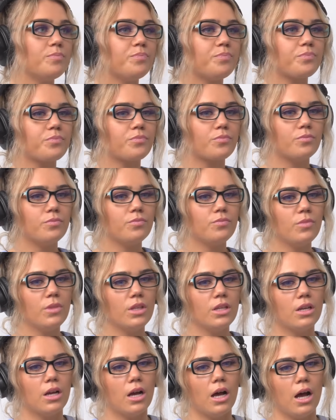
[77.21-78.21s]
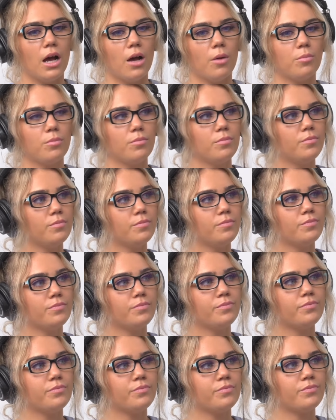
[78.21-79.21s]
Mm I think having that
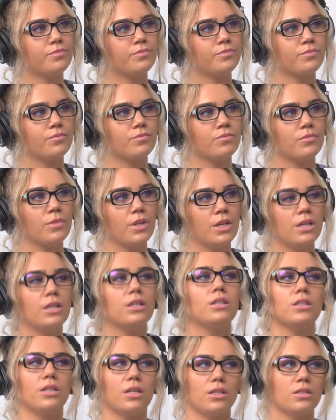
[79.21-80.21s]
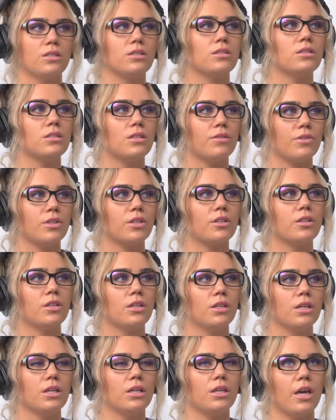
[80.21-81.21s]
nutritionist there is a huge upper hand.